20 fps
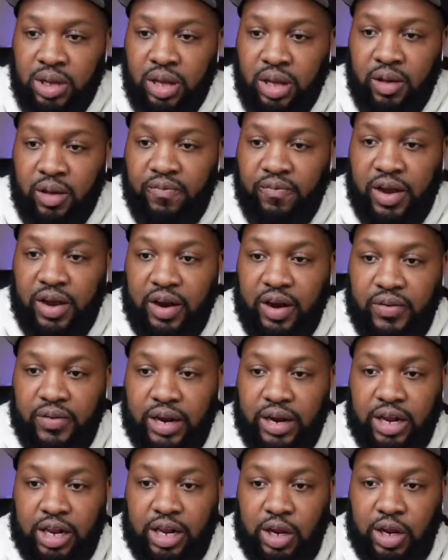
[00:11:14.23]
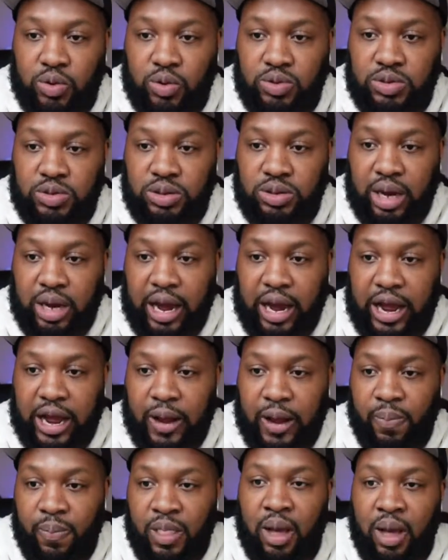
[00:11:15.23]
Very, very close. All
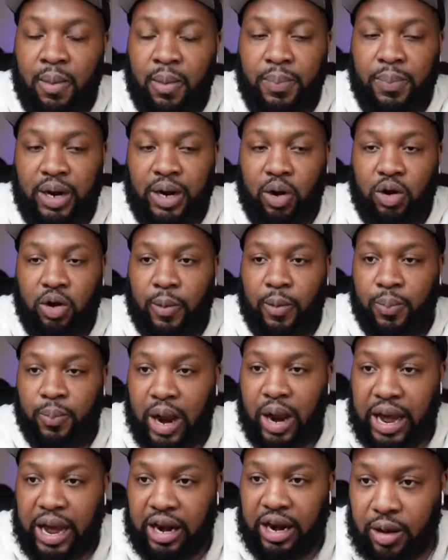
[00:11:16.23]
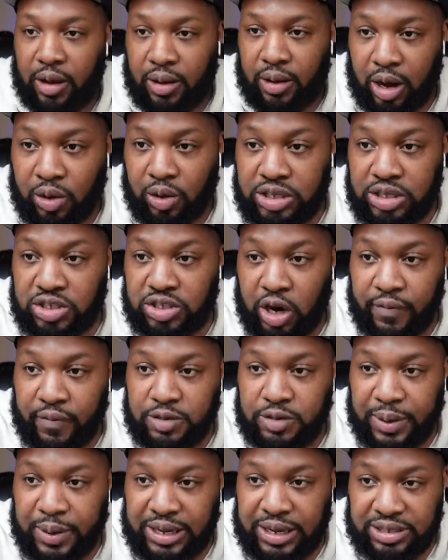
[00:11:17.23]
right. But on the
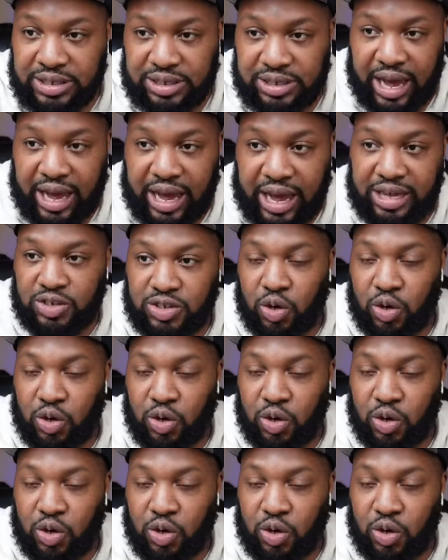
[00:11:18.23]
service-based side,